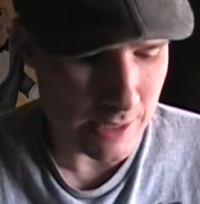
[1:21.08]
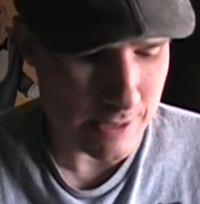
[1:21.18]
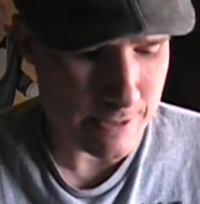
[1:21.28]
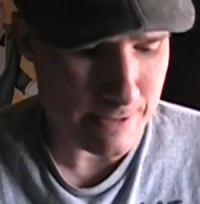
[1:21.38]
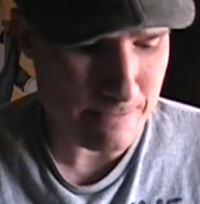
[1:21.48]

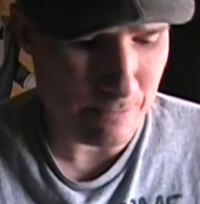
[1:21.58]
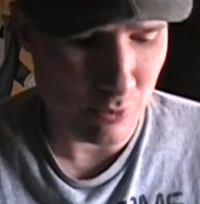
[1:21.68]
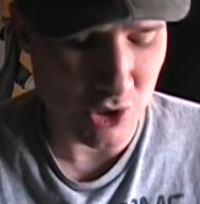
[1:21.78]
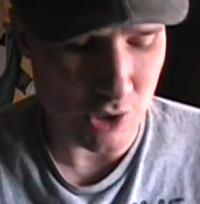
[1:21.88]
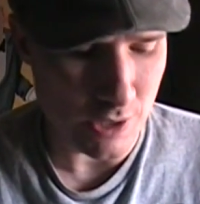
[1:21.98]
Let me
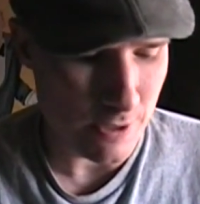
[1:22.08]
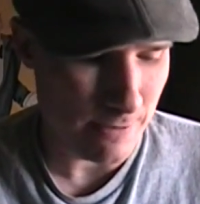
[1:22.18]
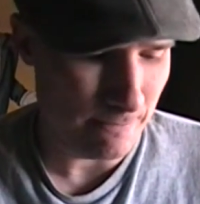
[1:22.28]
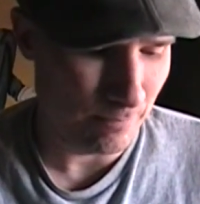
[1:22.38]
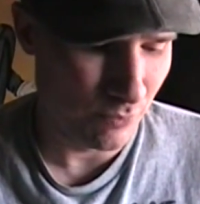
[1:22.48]
see here.
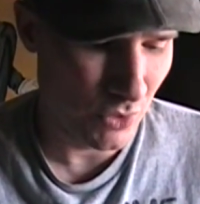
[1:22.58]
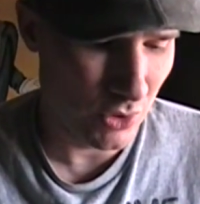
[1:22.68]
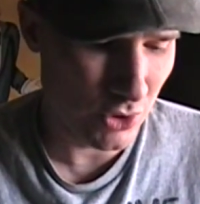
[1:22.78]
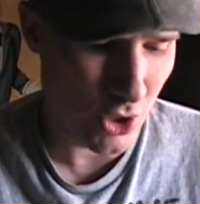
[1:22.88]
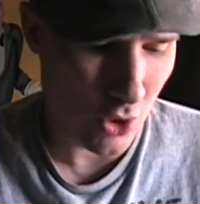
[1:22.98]

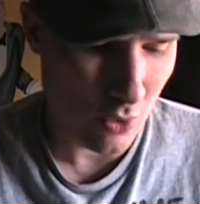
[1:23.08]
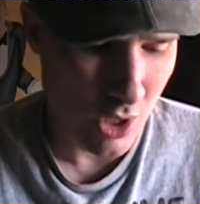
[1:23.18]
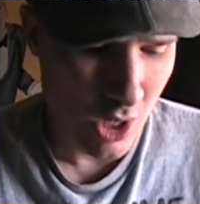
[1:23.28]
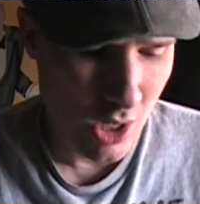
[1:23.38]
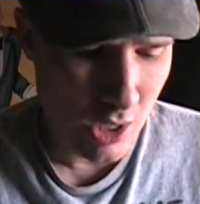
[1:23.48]
So
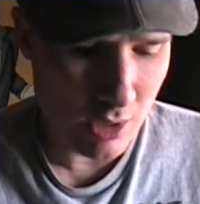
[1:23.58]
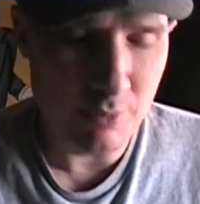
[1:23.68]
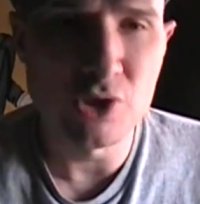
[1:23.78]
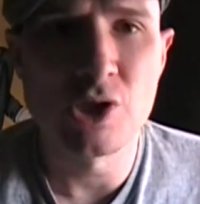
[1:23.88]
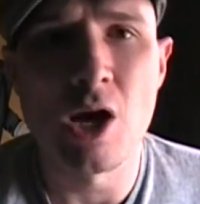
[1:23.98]
got a
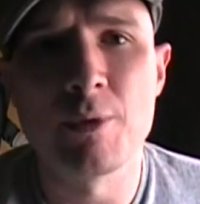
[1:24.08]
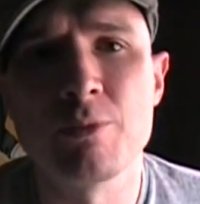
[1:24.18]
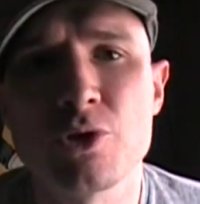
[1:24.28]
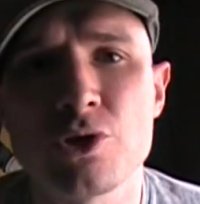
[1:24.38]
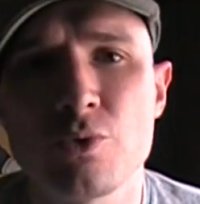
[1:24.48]
bunch of comic
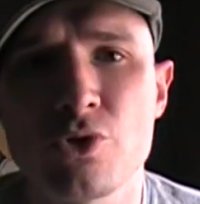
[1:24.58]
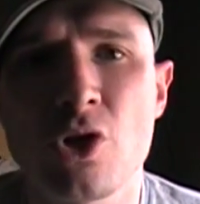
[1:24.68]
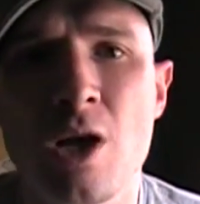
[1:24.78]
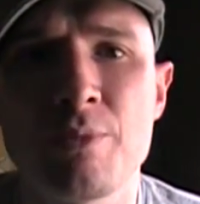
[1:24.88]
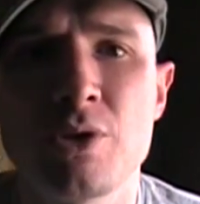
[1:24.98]
books that were
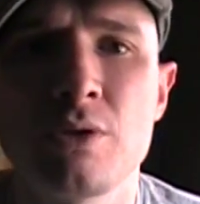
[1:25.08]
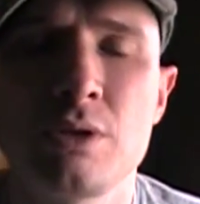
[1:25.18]
dropped.